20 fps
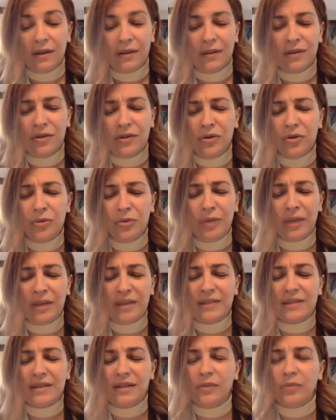There are no
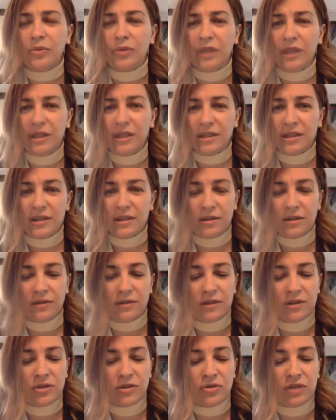big celebrations on
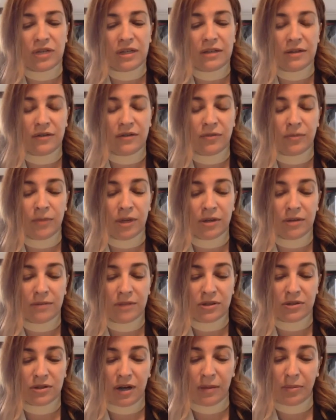the street of modern
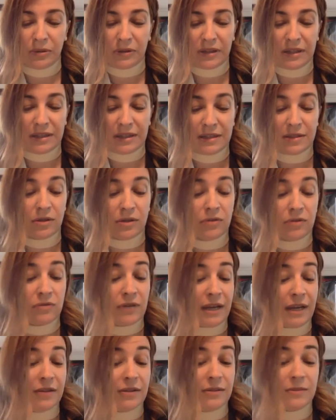metropolis, no
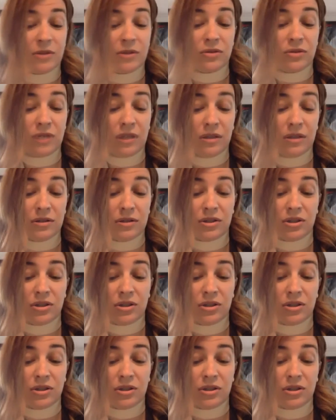random stranger